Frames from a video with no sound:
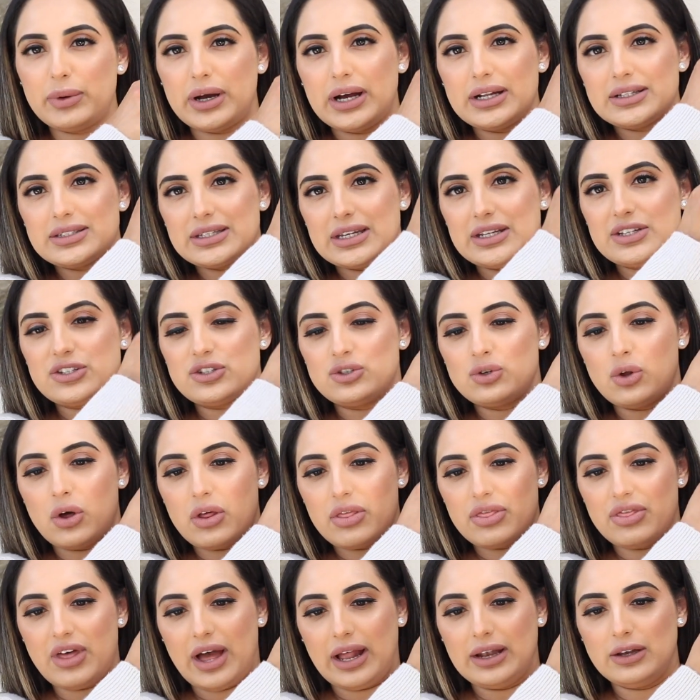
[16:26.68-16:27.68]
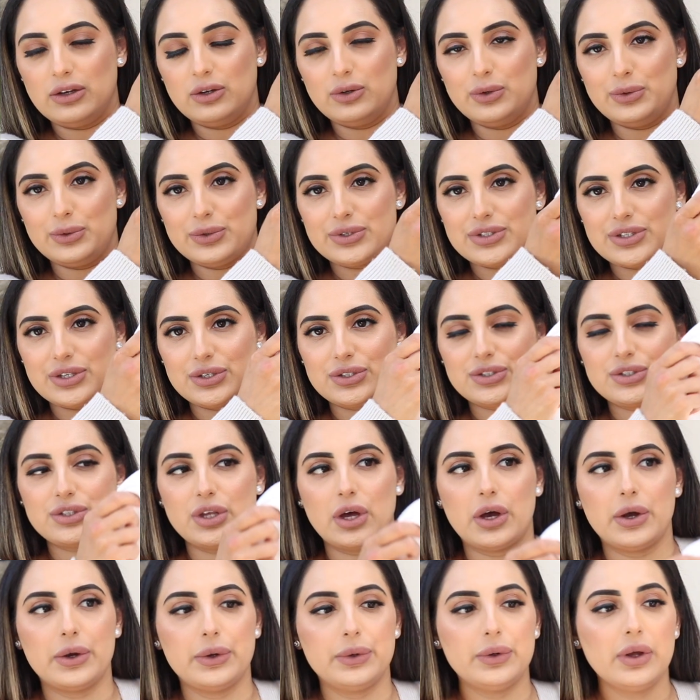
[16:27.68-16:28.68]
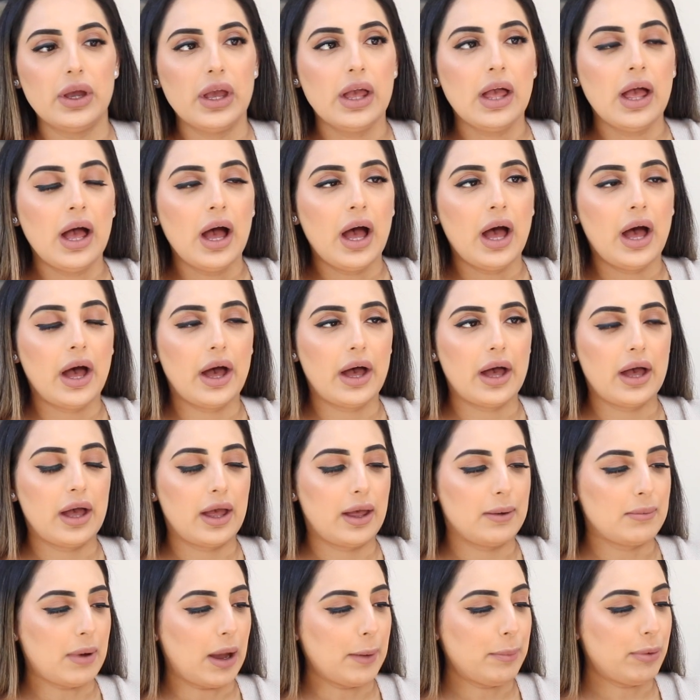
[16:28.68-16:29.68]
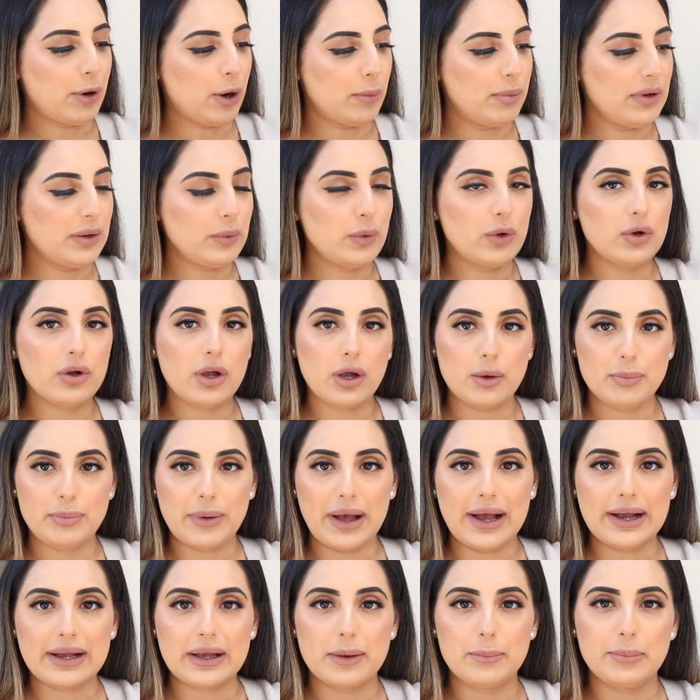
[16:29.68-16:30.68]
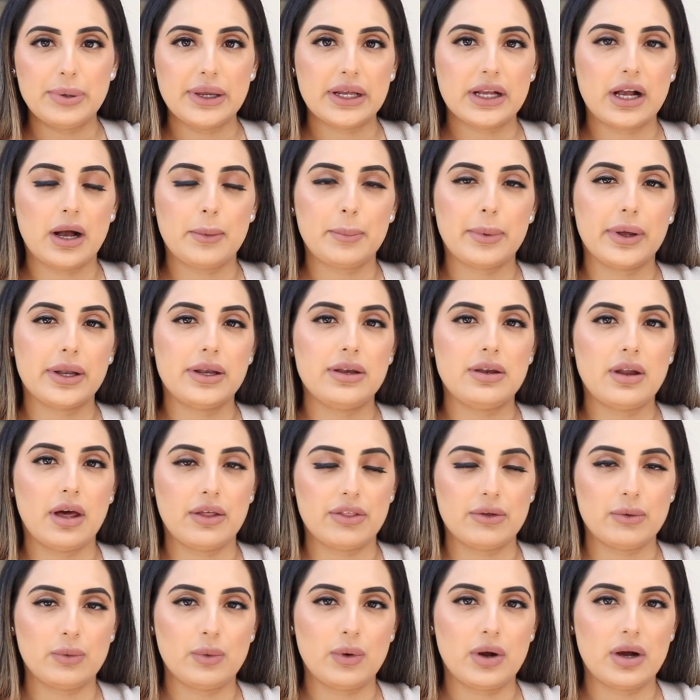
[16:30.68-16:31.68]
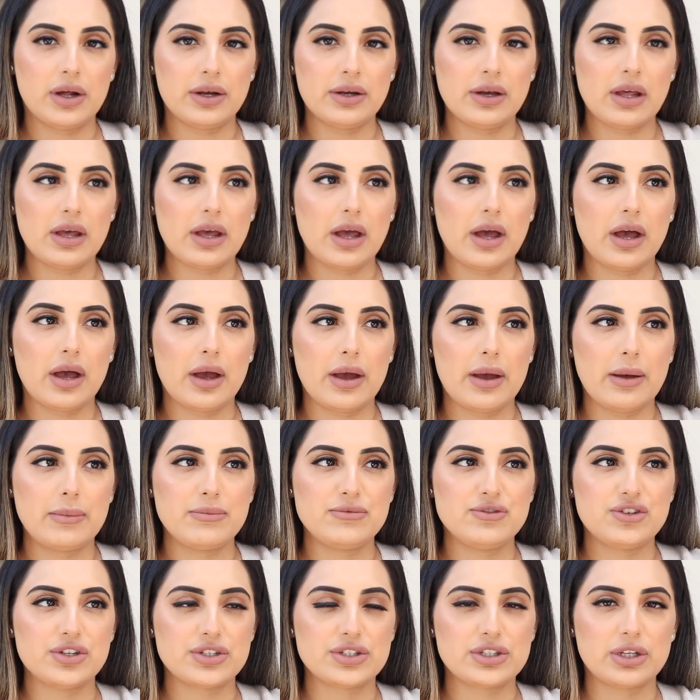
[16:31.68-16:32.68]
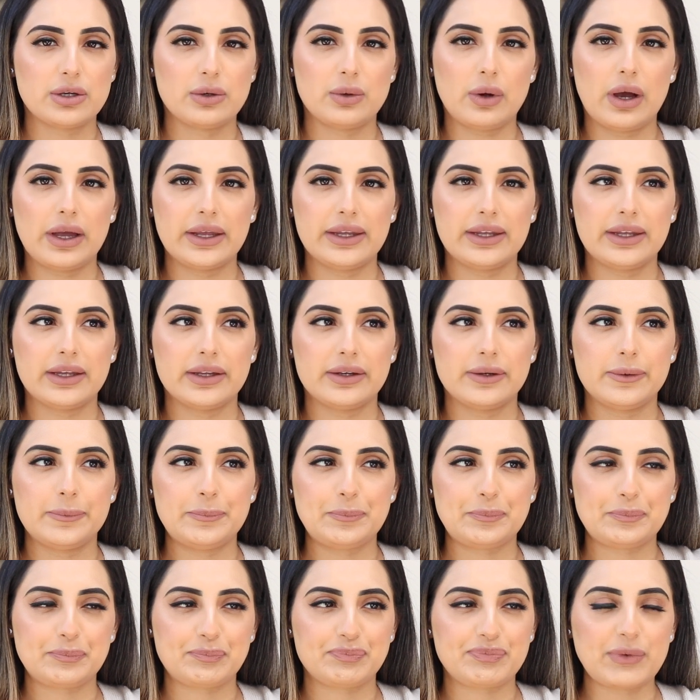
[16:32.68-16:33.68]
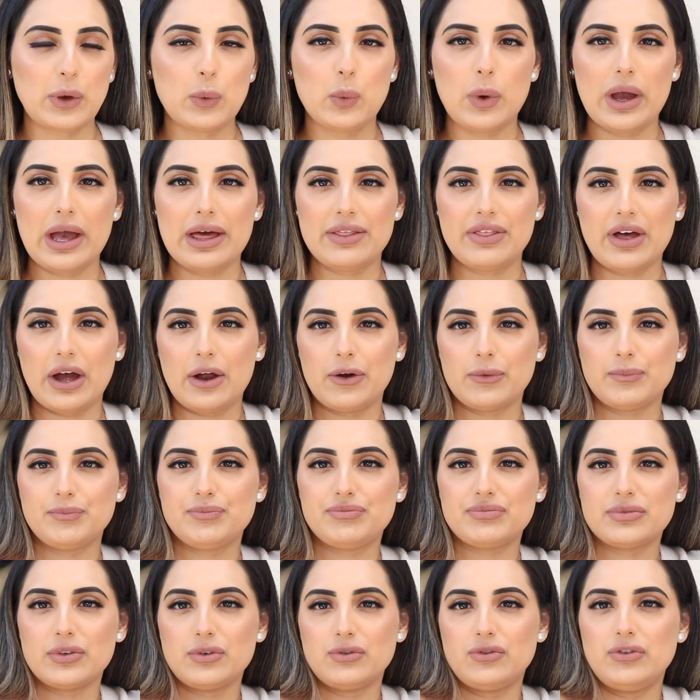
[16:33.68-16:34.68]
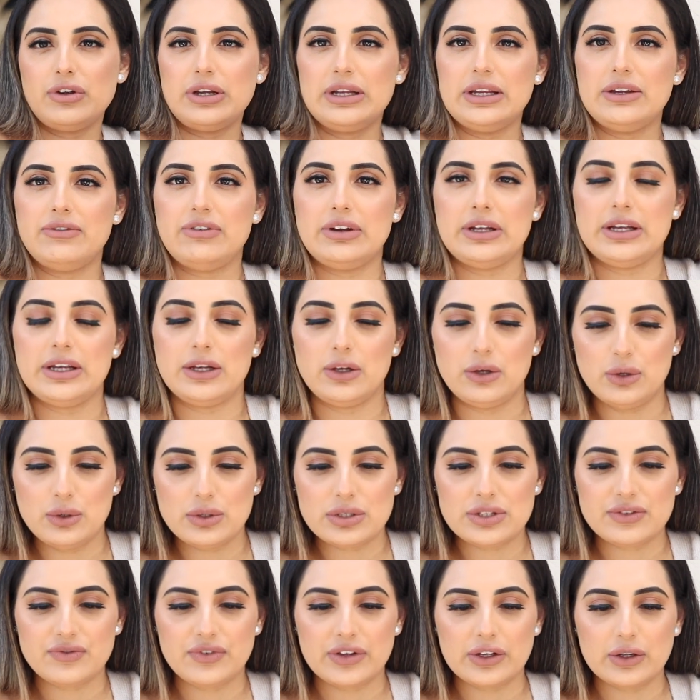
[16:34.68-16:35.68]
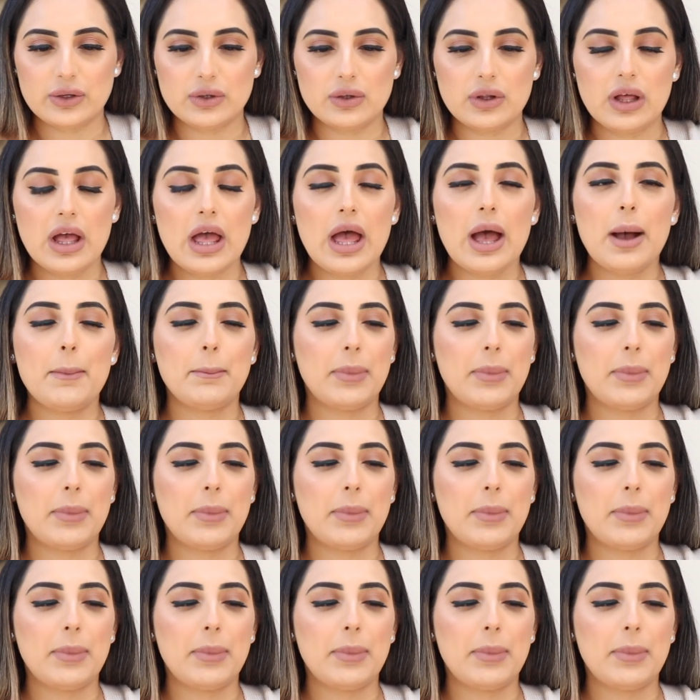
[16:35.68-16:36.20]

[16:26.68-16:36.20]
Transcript: but it's not that loose. So um, I probably will go back and pick up another one um, just so I can wear that really, really loose feel.